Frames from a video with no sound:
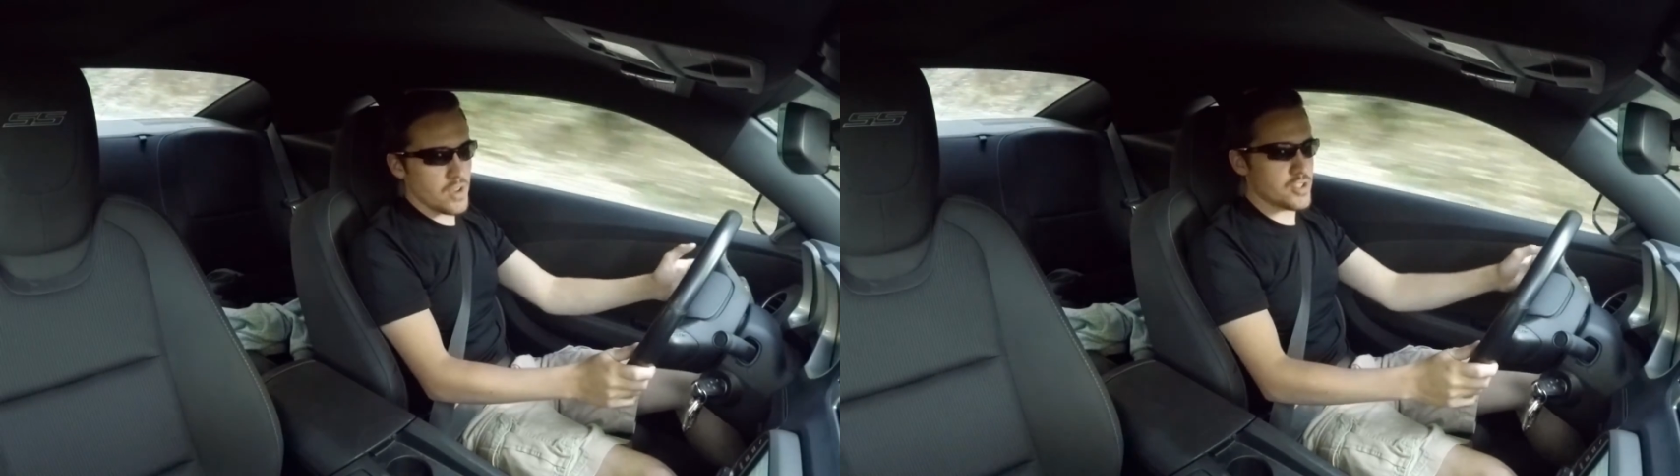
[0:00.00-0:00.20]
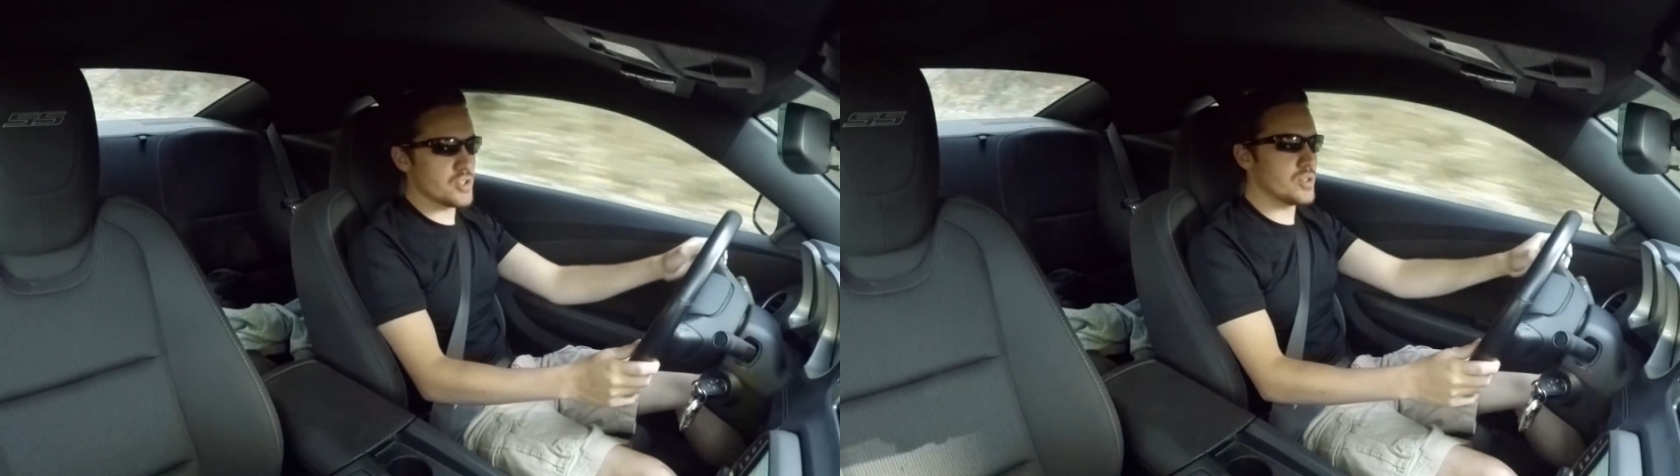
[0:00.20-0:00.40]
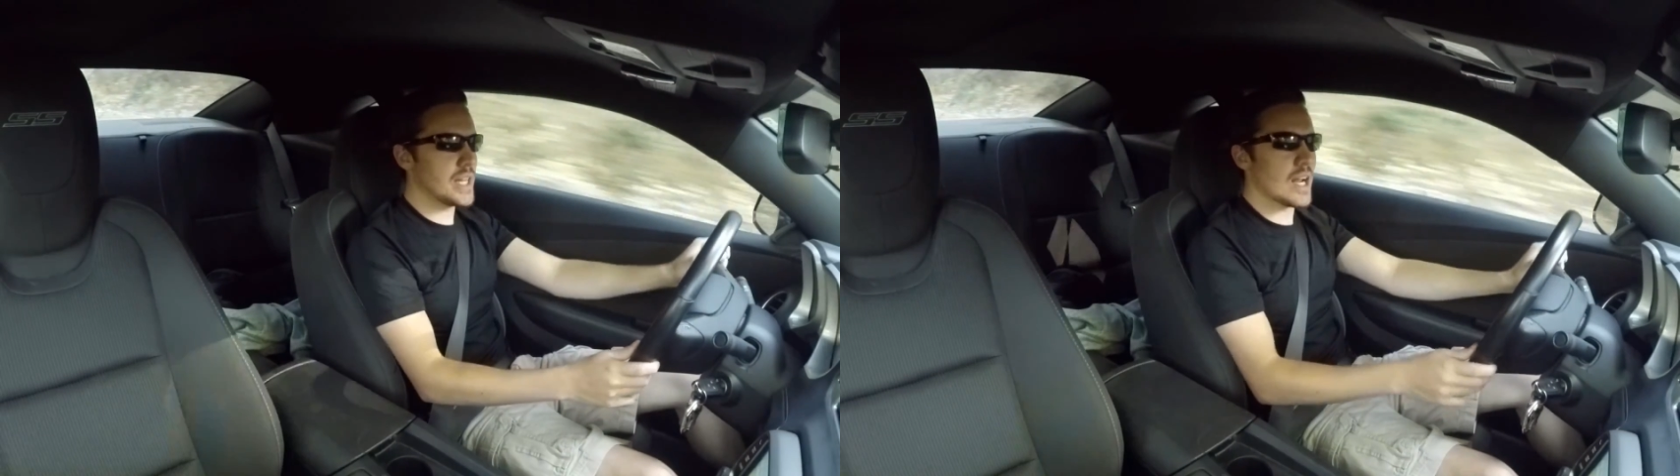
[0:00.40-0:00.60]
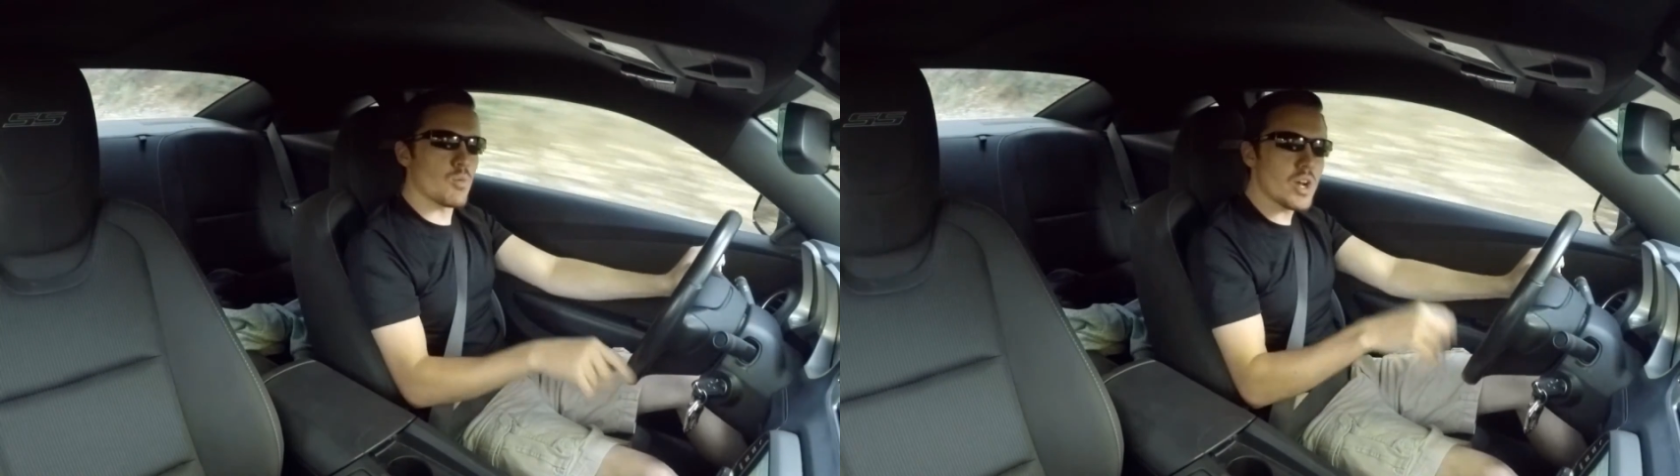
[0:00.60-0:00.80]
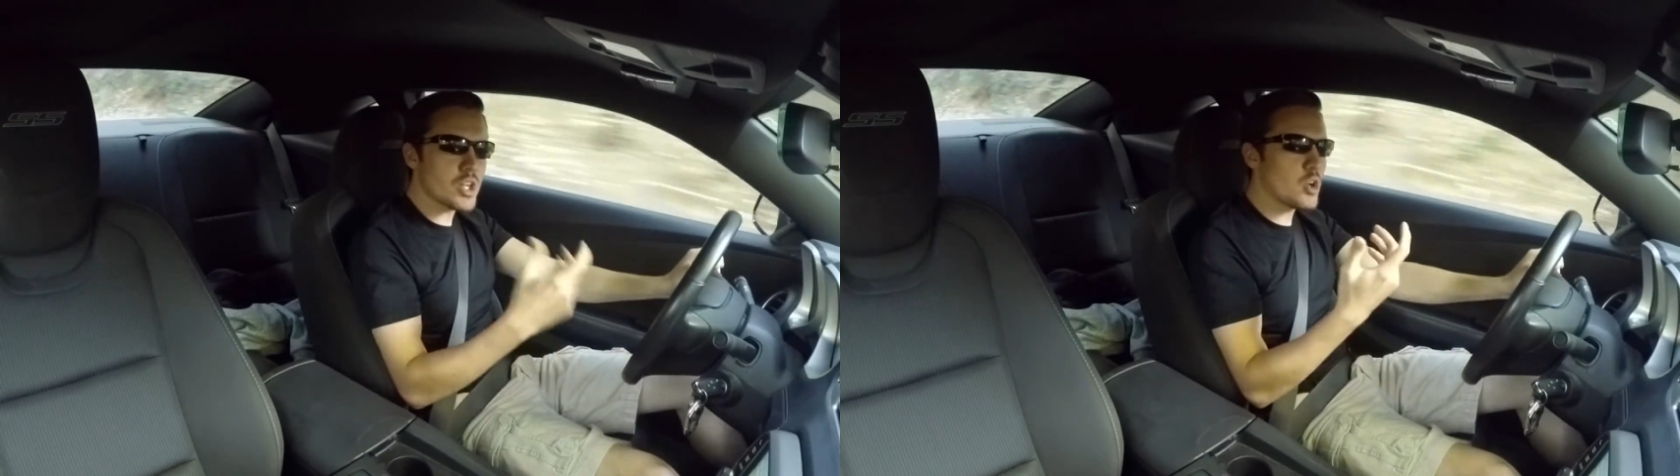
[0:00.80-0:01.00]
soon. And I
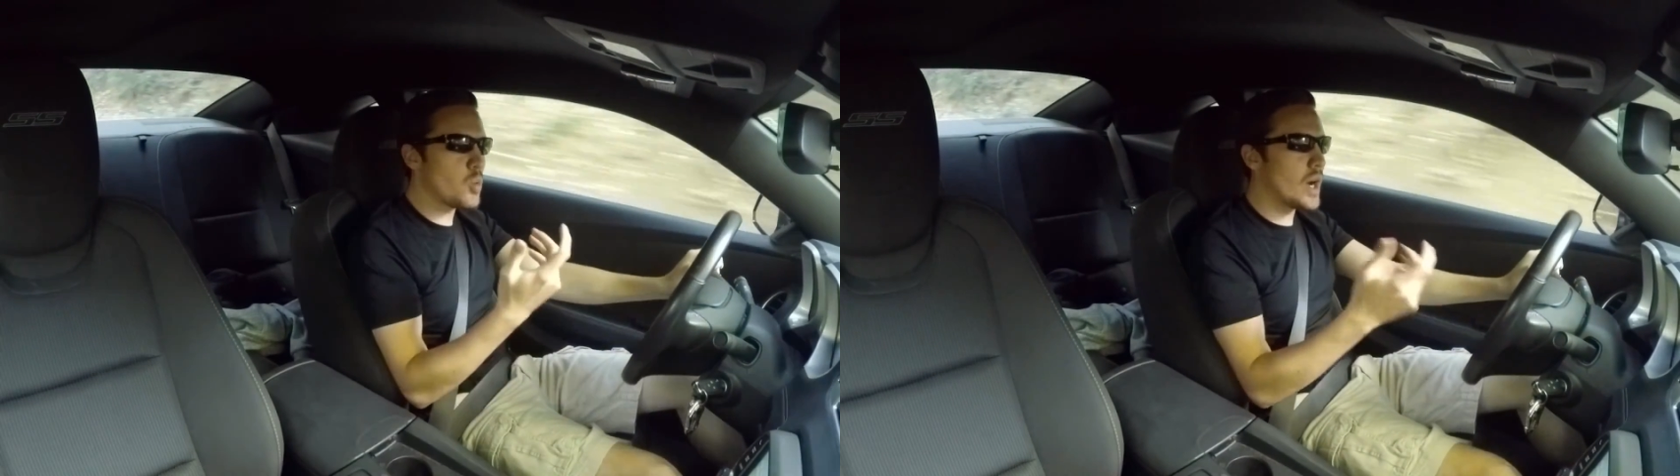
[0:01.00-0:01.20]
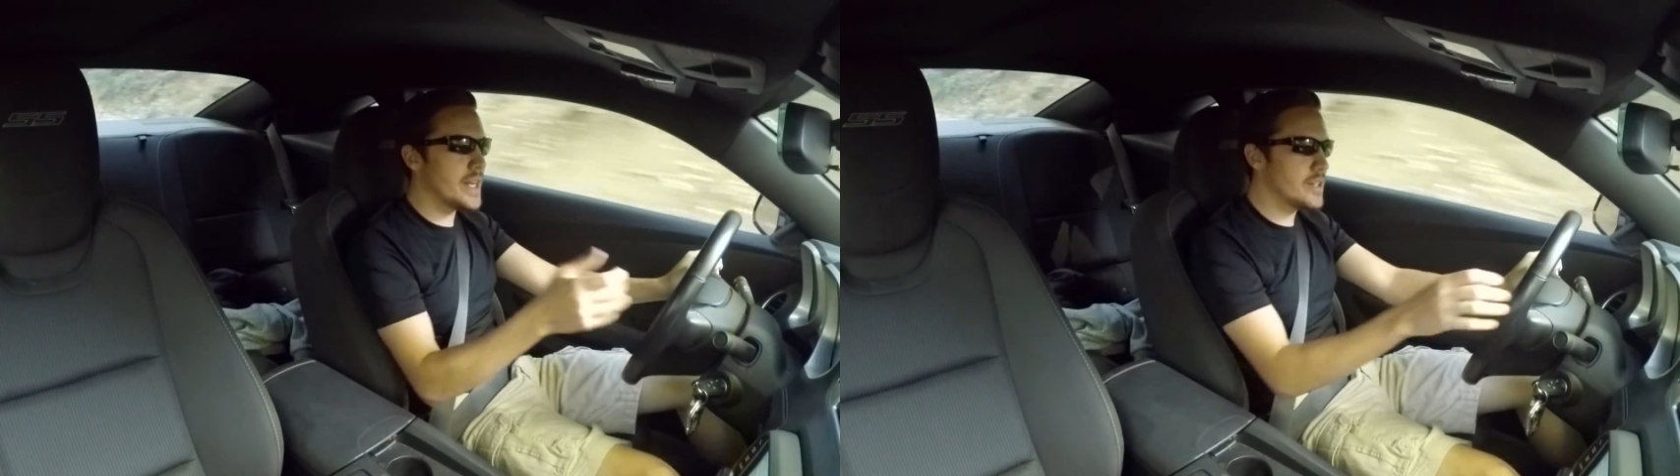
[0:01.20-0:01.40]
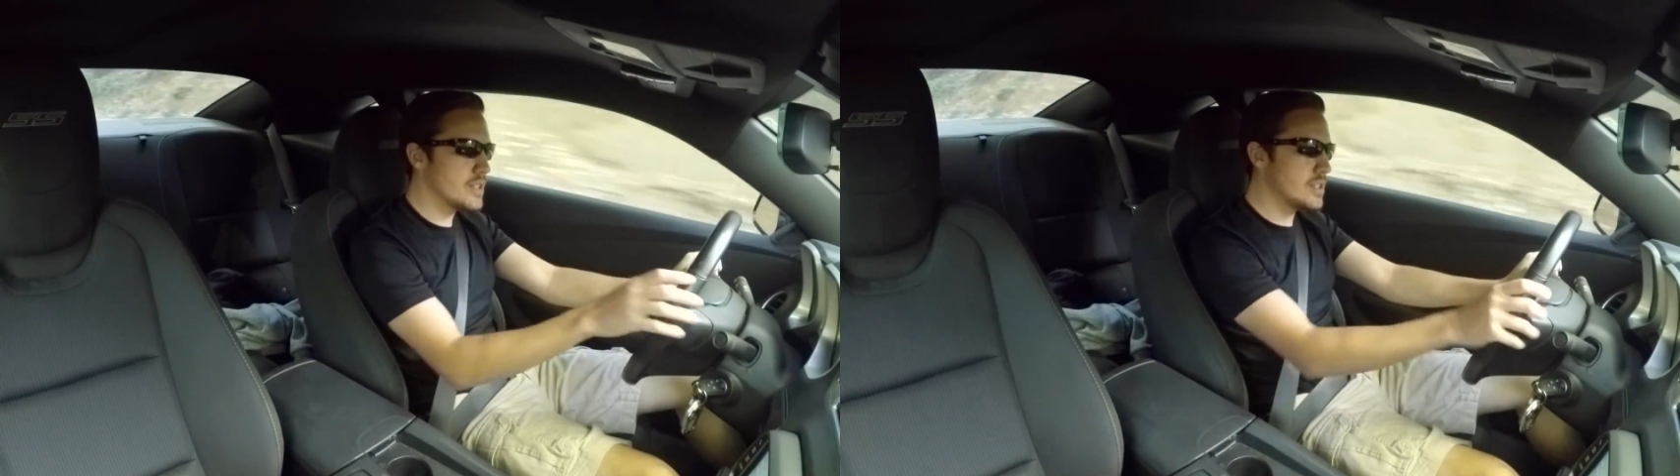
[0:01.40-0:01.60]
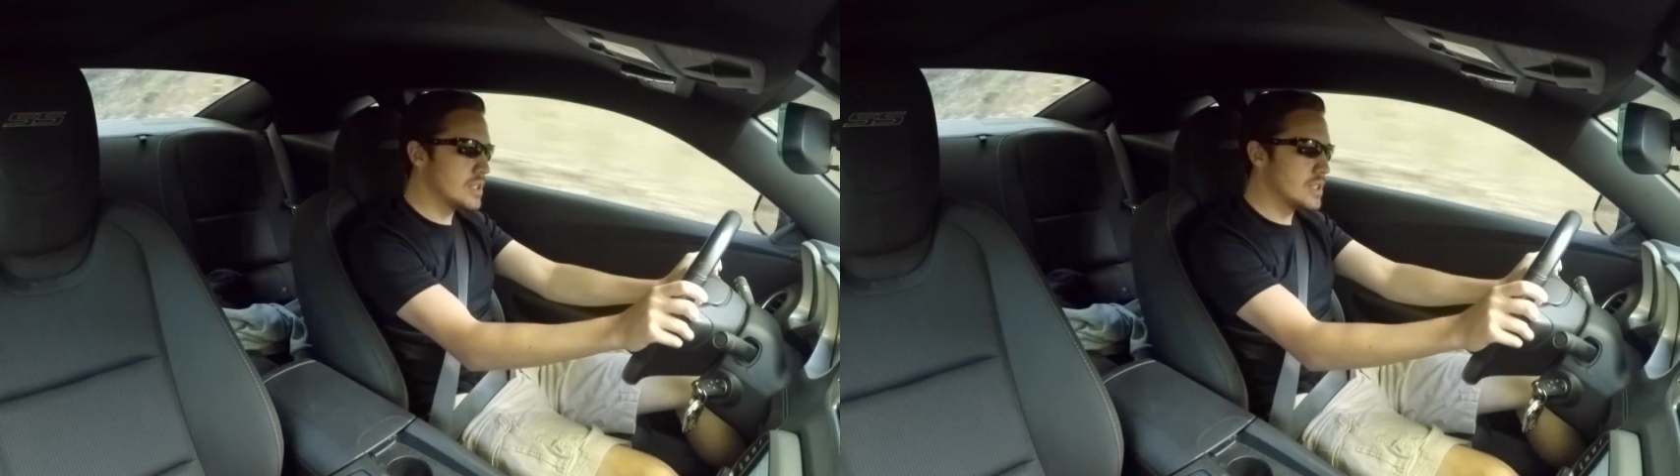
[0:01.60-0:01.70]
want to go wider,